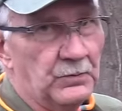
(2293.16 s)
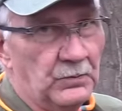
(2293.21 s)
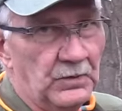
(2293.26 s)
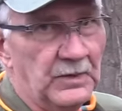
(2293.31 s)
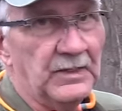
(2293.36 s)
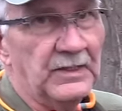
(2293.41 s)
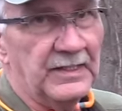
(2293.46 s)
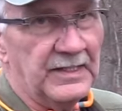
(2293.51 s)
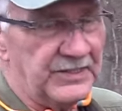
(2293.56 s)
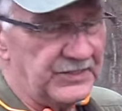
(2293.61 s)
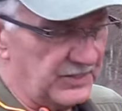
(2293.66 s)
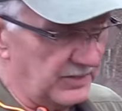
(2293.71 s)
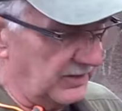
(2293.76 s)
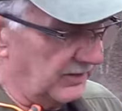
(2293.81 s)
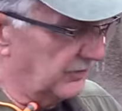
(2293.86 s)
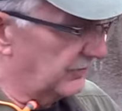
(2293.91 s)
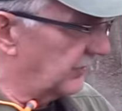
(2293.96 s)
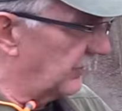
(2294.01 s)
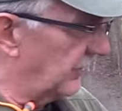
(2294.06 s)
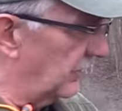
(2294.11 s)
really easy to
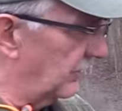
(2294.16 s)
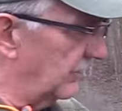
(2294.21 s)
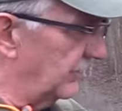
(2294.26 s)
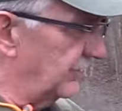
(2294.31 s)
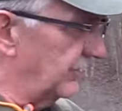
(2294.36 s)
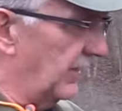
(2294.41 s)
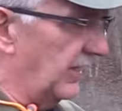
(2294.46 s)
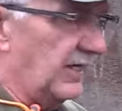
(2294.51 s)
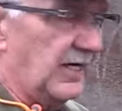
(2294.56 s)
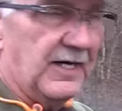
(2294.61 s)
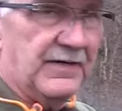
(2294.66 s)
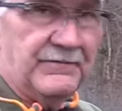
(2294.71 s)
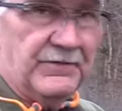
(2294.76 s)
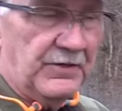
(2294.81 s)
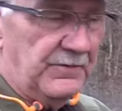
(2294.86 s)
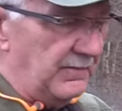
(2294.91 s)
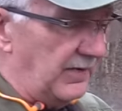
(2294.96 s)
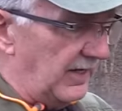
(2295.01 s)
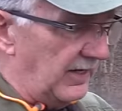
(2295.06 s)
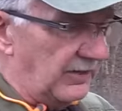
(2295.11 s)
control, because you got a
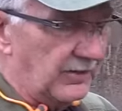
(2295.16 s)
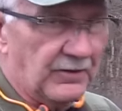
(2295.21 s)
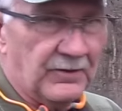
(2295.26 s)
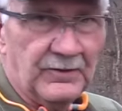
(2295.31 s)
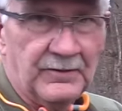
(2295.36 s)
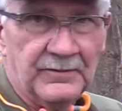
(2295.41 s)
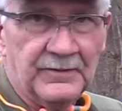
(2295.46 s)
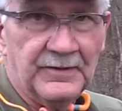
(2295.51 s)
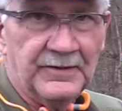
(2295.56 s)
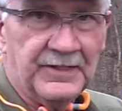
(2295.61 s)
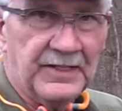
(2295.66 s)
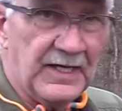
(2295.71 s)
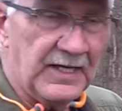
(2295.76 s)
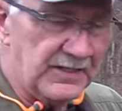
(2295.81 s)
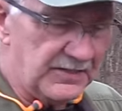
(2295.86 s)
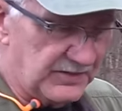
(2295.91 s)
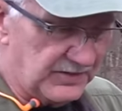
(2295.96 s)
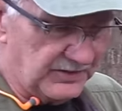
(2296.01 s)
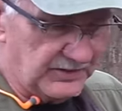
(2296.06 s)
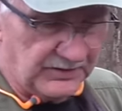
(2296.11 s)
heavier barrel on the
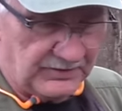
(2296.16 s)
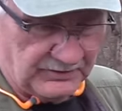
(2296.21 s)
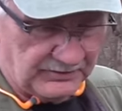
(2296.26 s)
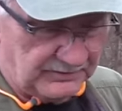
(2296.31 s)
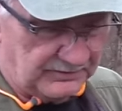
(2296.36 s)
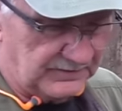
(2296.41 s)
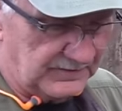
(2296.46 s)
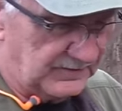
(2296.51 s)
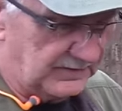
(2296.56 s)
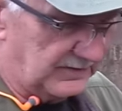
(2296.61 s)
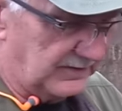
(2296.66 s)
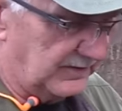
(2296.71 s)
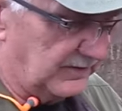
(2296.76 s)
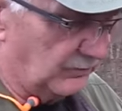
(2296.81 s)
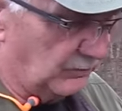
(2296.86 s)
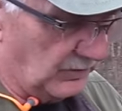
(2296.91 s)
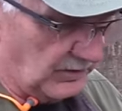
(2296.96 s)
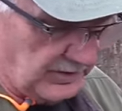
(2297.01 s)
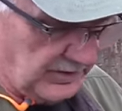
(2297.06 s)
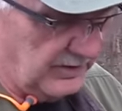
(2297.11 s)
A2,
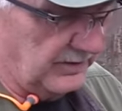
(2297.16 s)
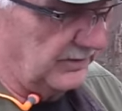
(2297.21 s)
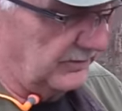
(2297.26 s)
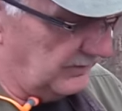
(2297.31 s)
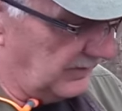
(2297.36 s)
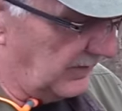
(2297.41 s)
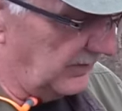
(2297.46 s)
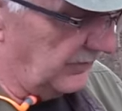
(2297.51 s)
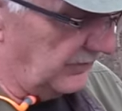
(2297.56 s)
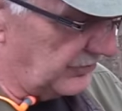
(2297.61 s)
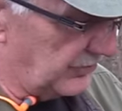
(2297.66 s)
and one of the other